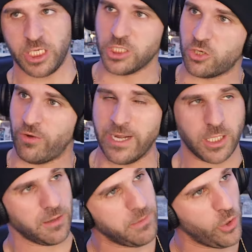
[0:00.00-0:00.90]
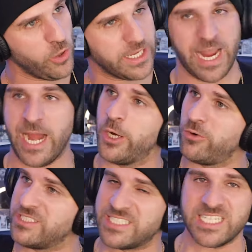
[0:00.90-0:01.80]
He's a great
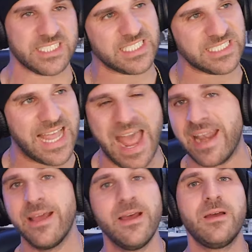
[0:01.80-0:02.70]
communicator. He's this, he's that.